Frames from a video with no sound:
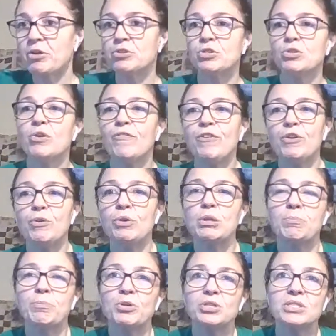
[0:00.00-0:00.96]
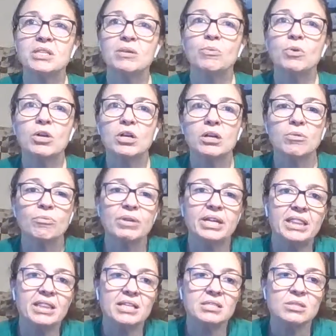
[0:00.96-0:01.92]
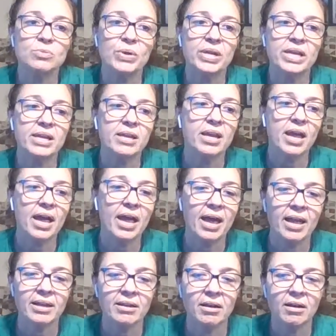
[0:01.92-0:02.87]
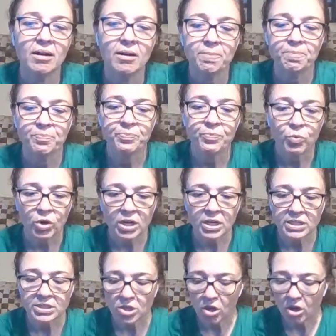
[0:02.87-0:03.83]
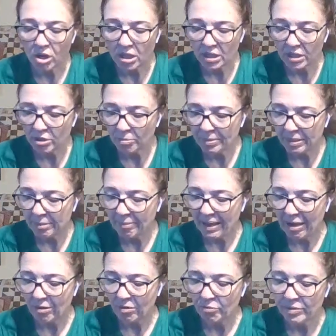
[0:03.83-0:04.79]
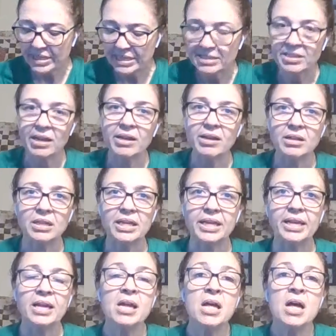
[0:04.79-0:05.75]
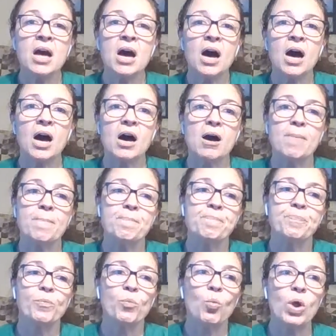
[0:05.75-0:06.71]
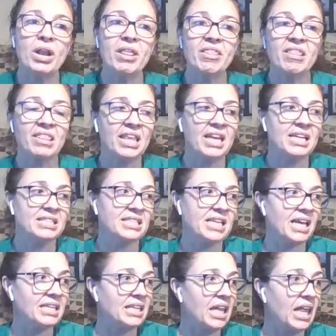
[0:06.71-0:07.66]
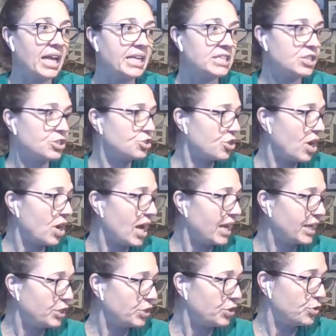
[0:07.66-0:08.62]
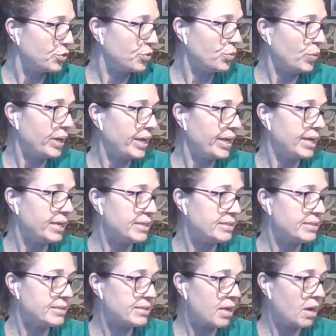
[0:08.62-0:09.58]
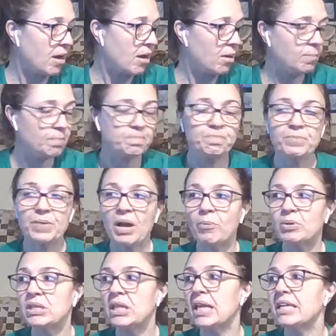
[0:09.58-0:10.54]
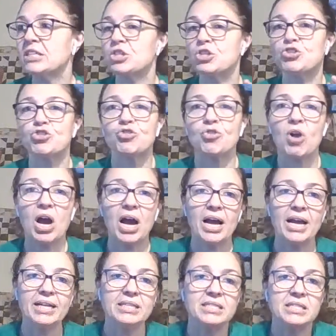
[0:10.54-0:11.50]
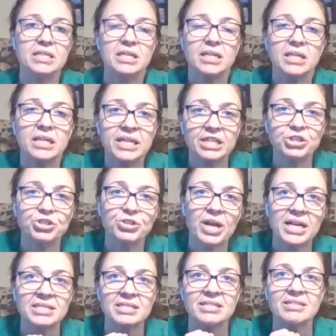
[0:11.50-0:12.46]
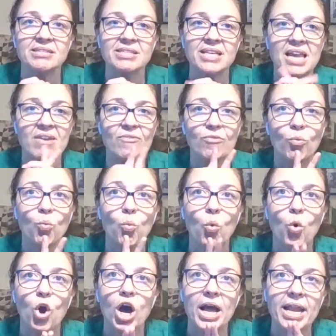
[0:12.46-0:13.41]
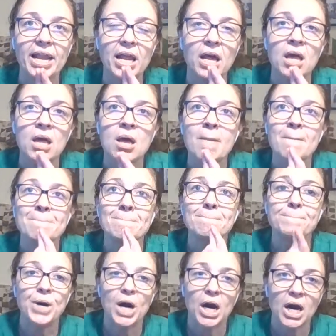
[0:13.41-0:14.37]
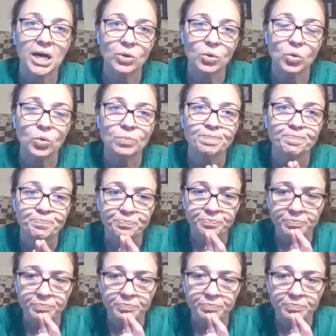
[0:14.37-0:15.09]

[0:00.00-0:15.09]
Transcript: those are a few of the books that we're going to read this week. And we're going to talk a little bit about recycling. One of the things I'd like to try to do is I would like to try to get you guys to save one bottle.